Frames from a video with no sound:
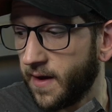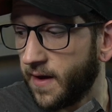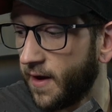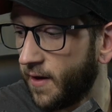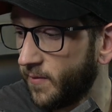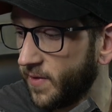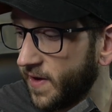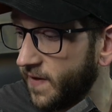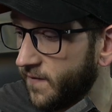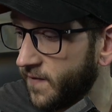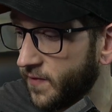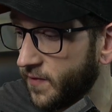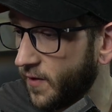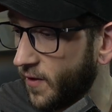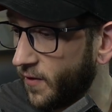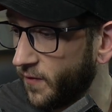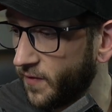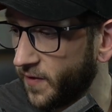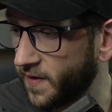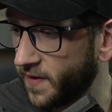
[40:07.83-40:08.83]
Um, even
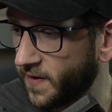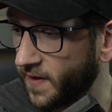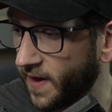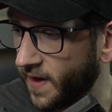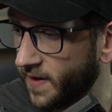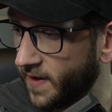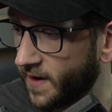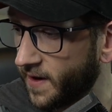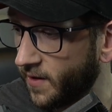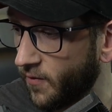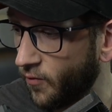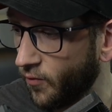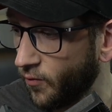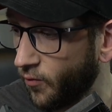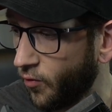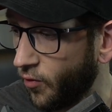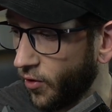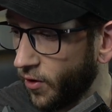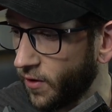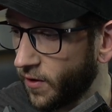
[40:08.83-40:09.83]
though this thing
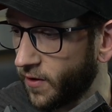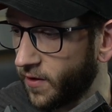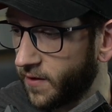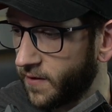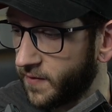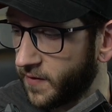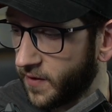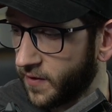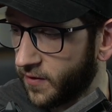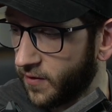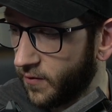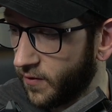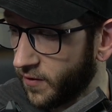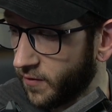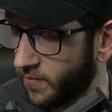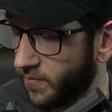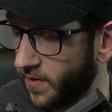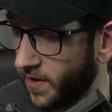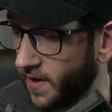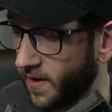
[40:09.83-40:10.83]
didn't work, this
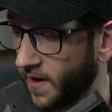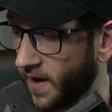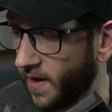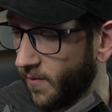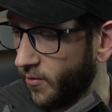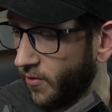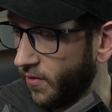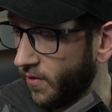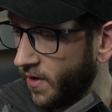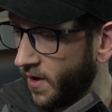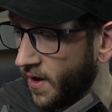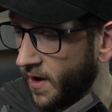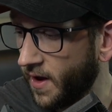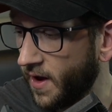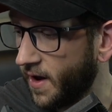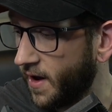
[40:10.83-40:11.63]
USB cable,